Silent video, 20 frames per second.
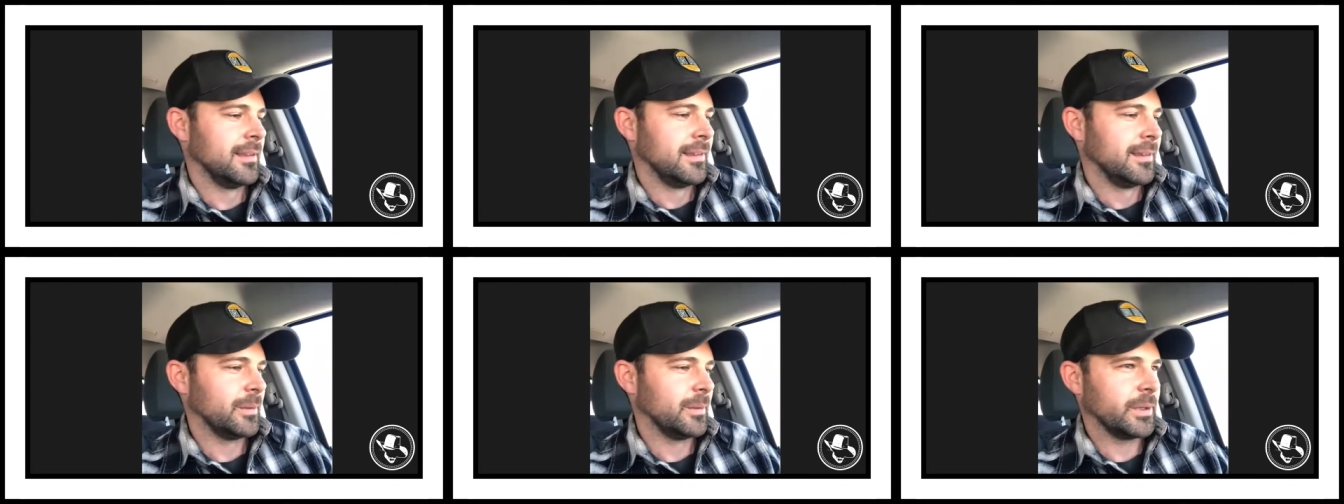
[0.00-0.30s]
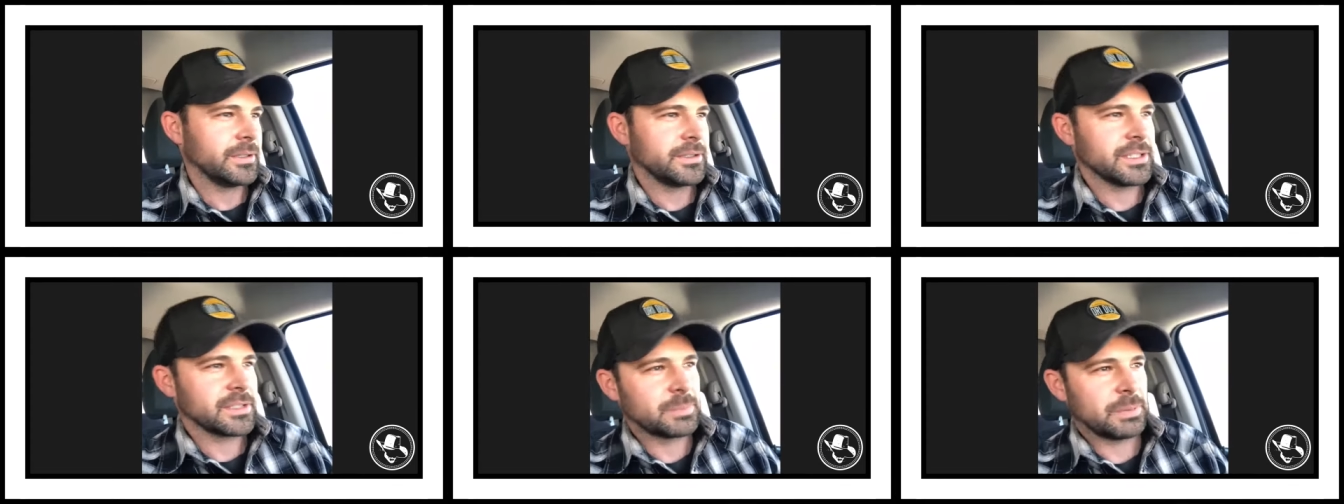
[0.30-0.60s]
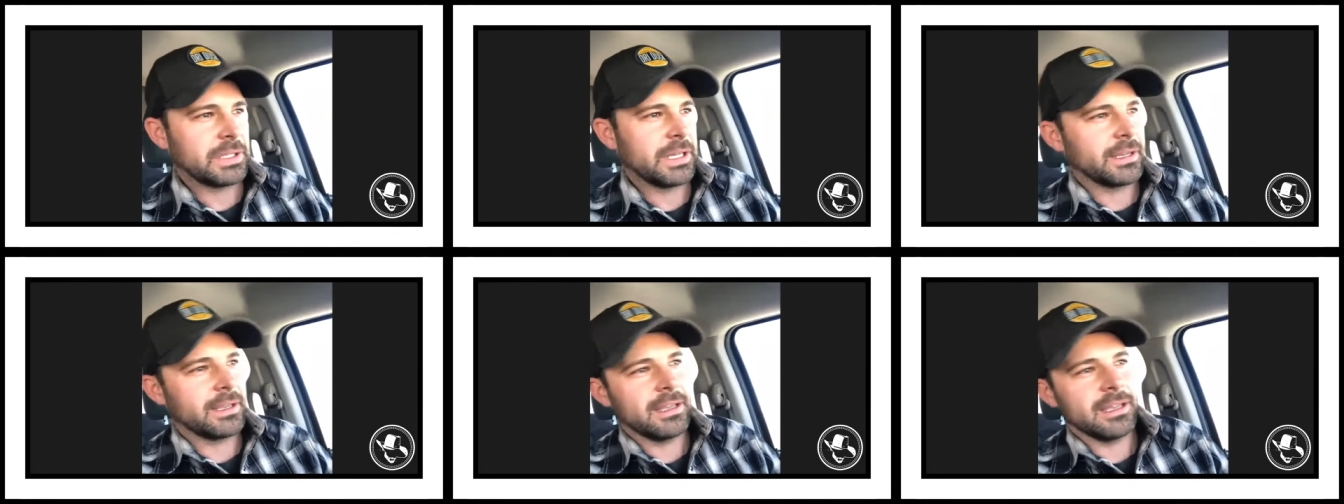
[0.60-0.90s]
Hmm. We'd just
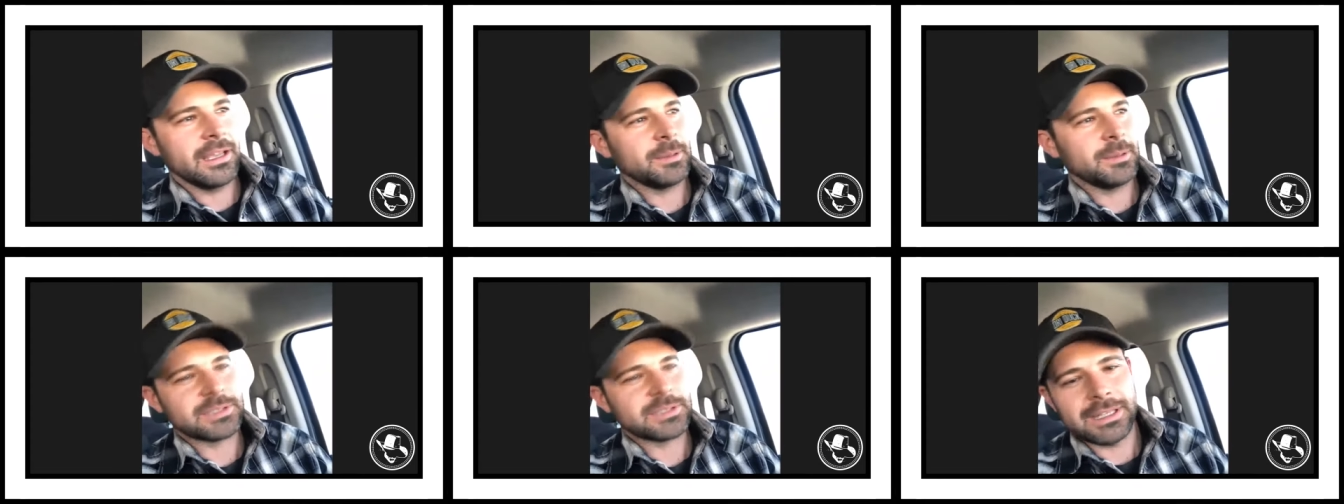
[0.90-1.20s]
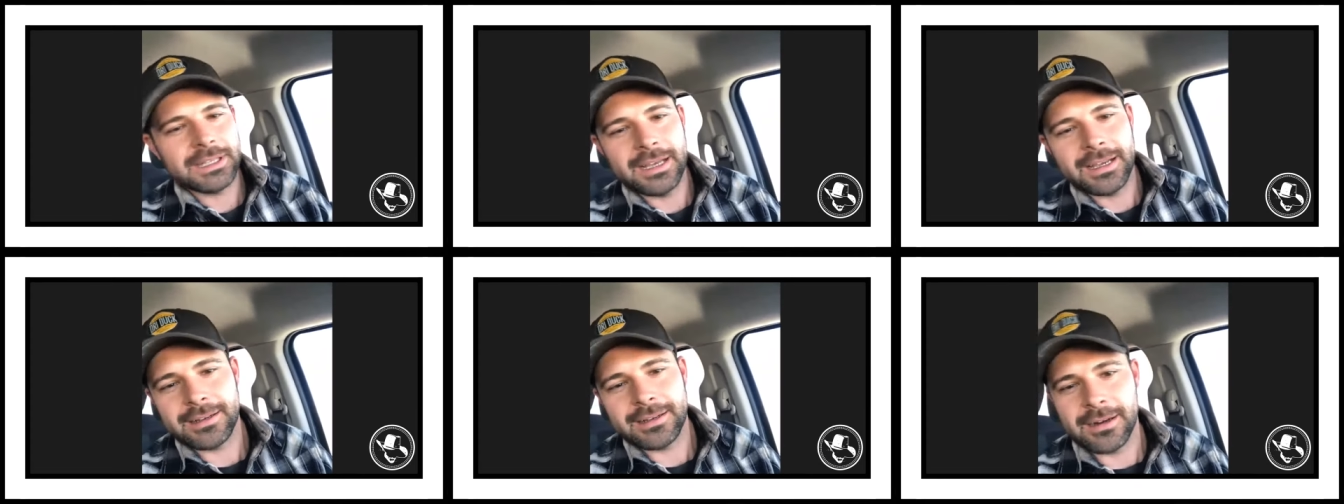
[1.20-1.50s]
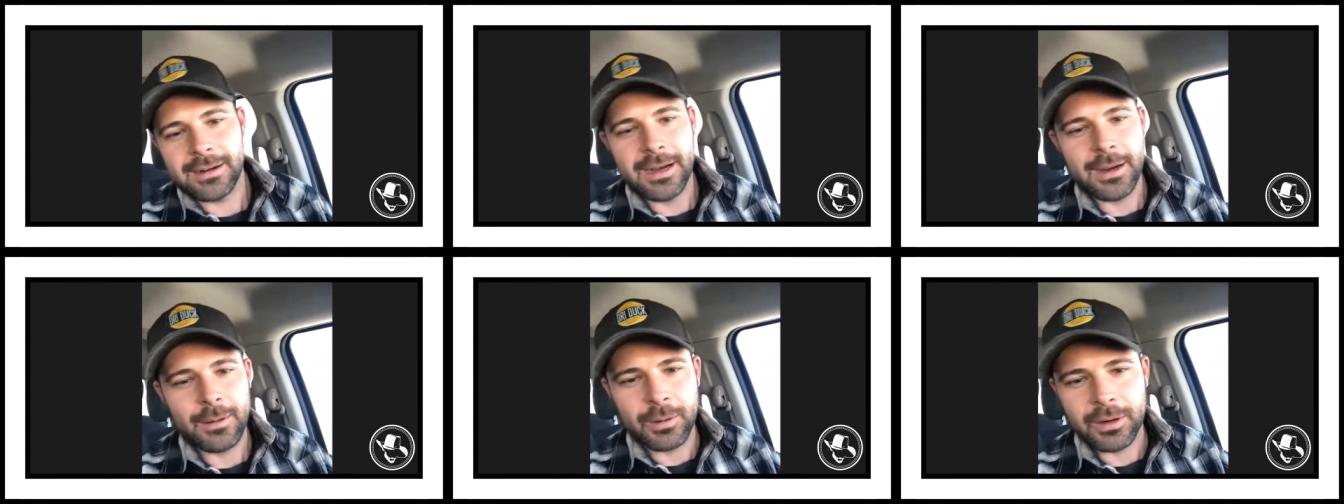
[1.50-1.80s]
play games like,
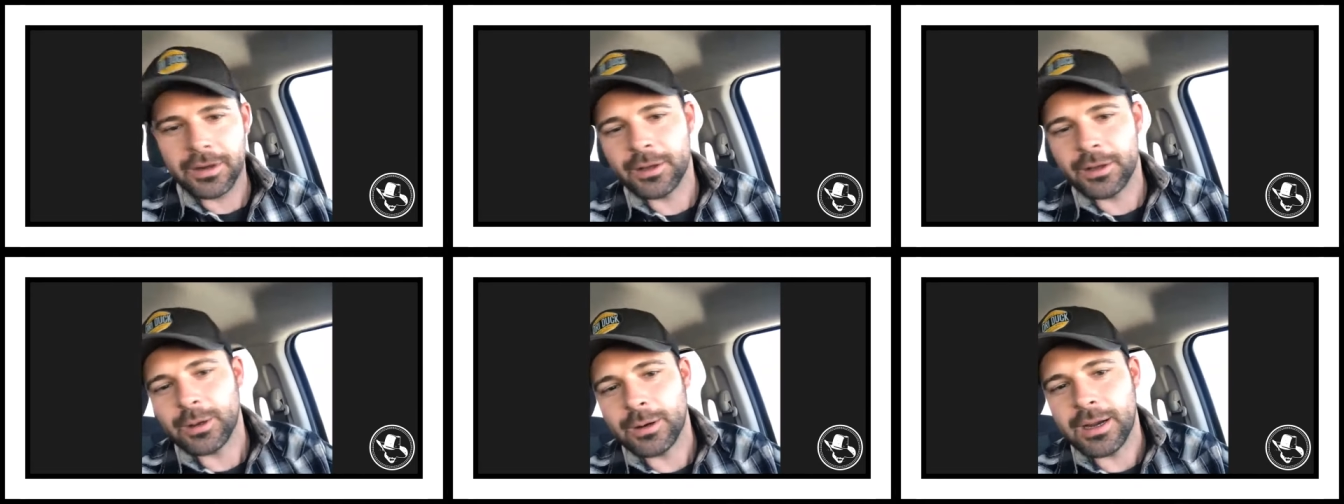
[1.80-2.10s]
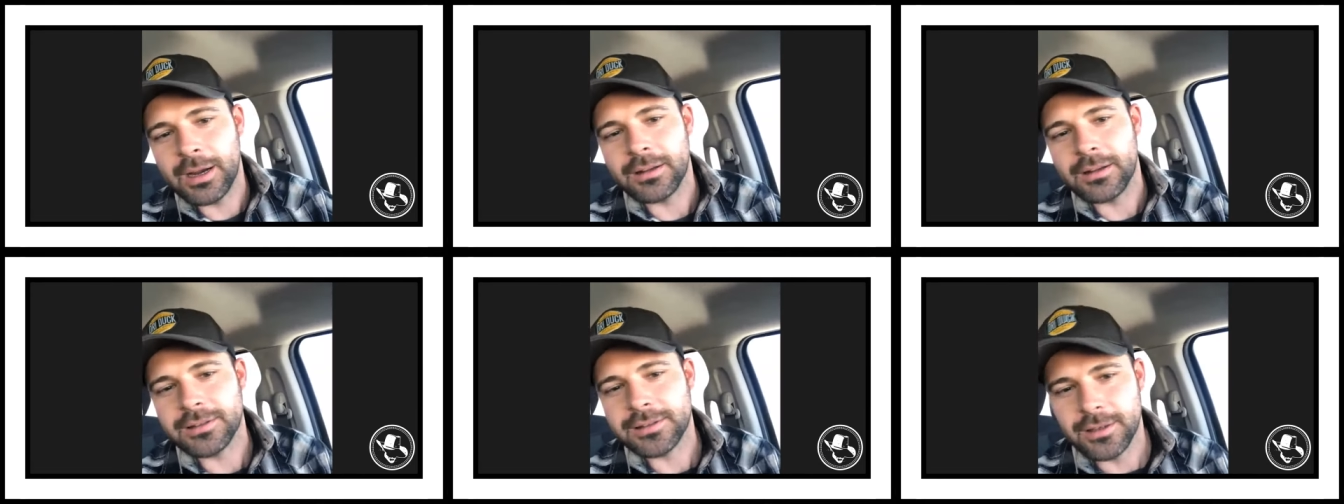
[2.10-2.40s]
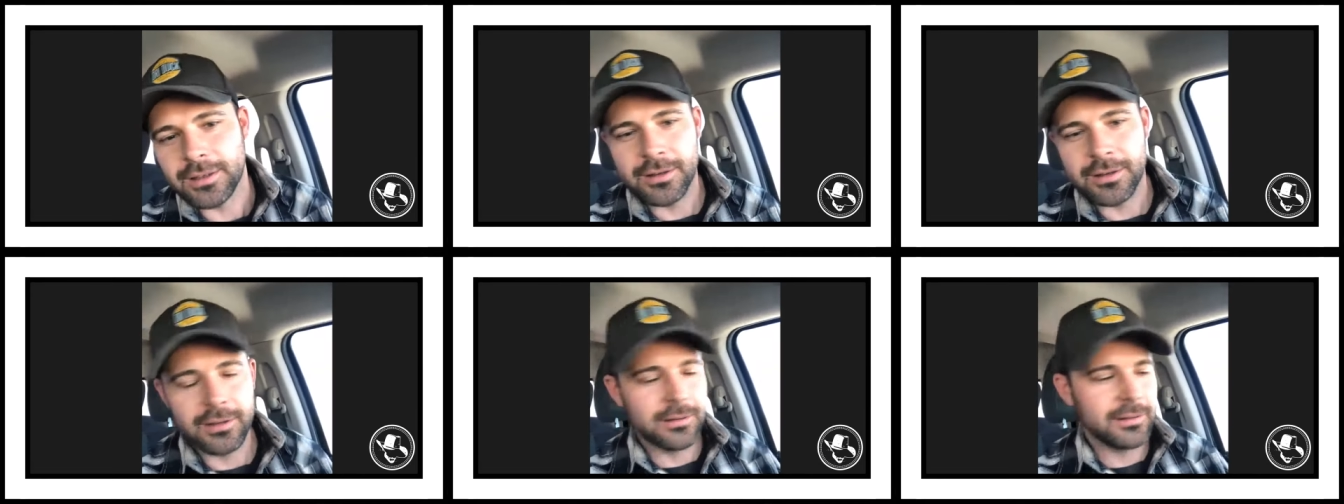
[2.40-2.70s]
all right, we're gonna go around in a
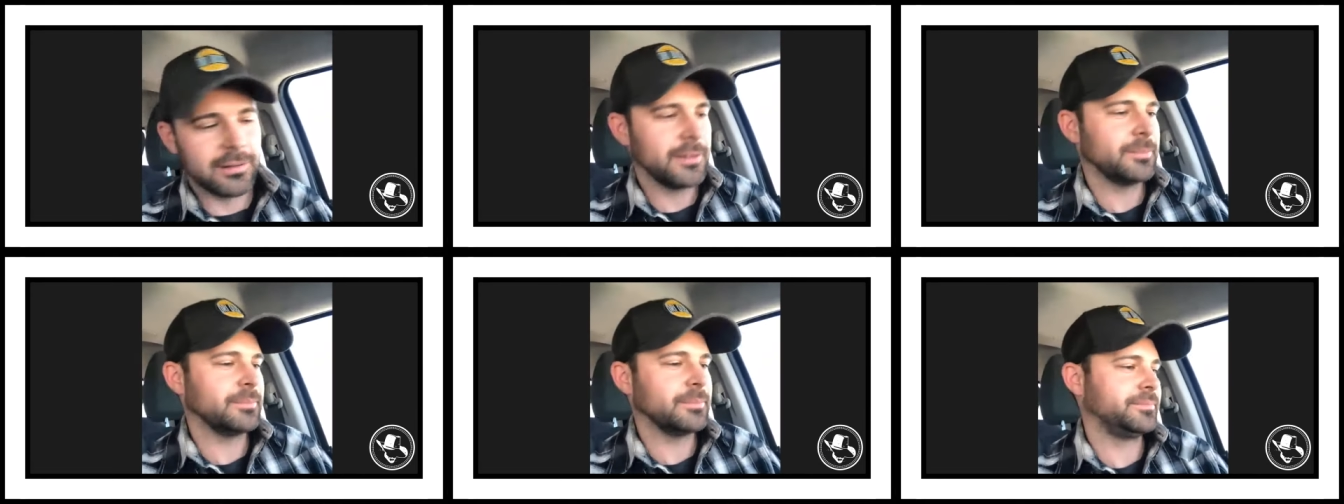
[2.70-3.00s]
circle, and